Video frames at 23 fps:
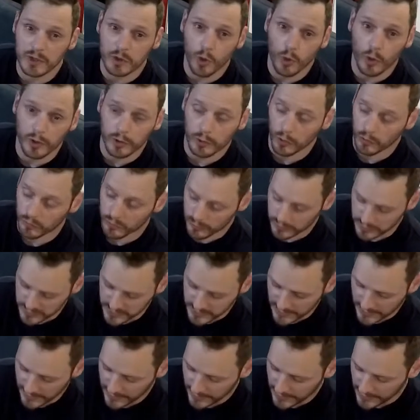
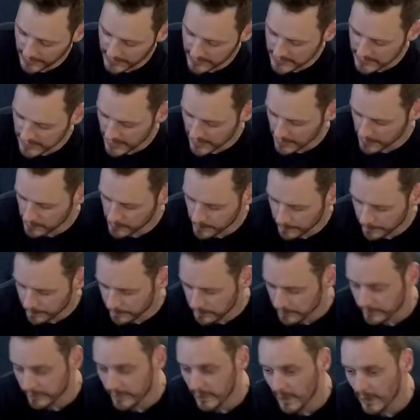coilovers, and
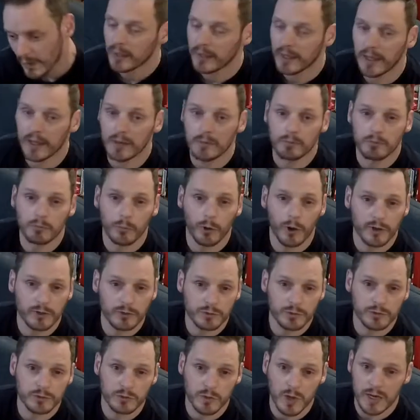again,
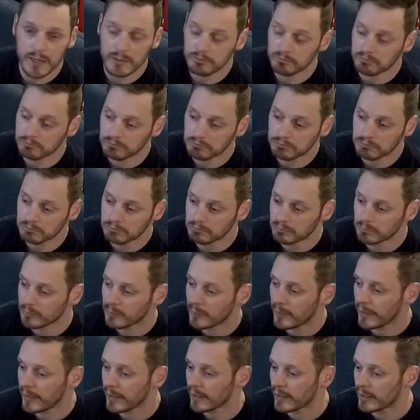price was right,
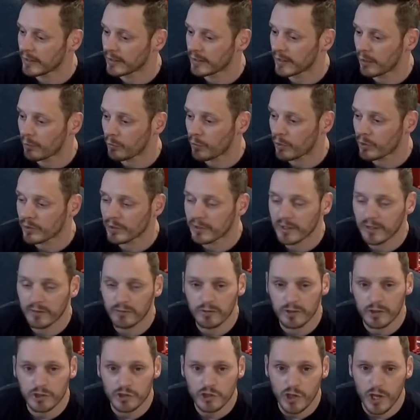and I wanted to give
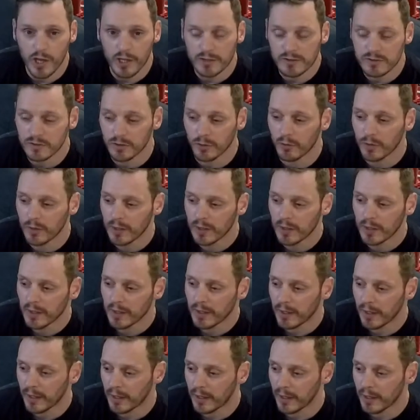it a shot. So
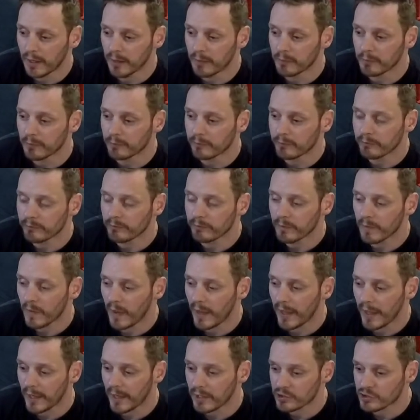I
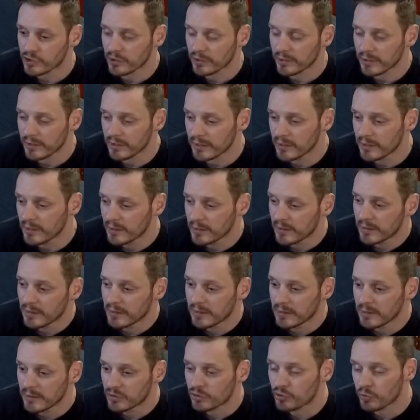actually
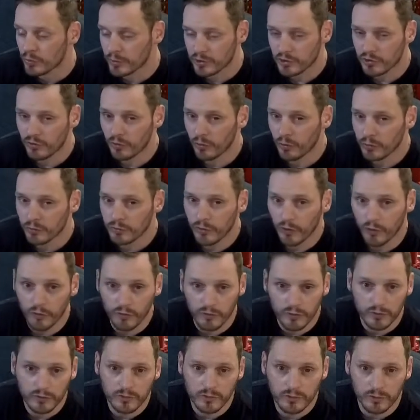switched those
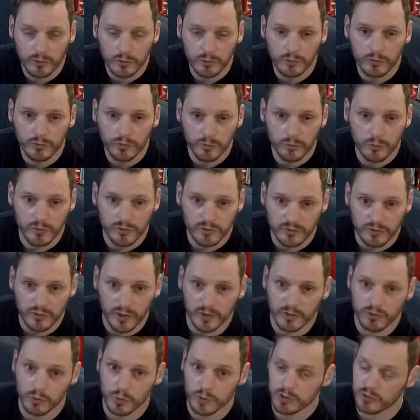over to I
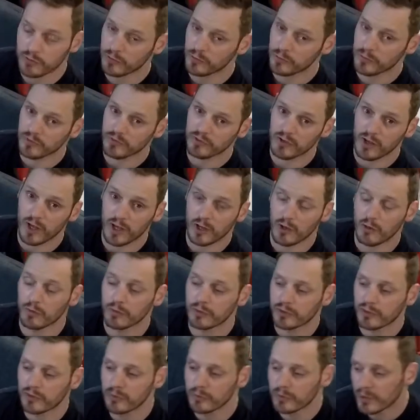switched from the stock over
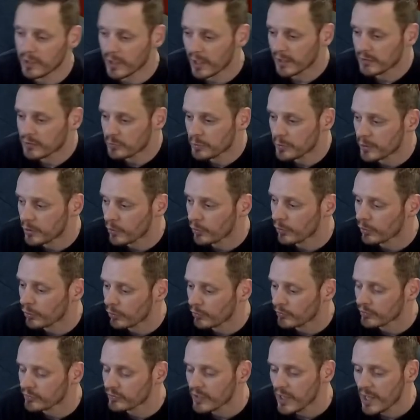to the Godspeed
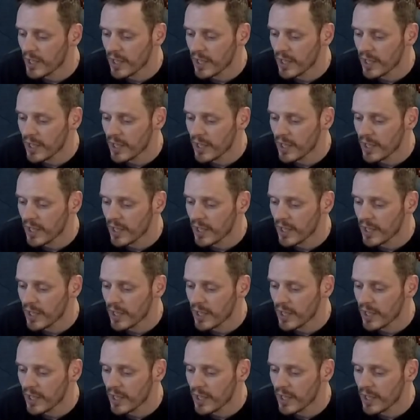coilovers.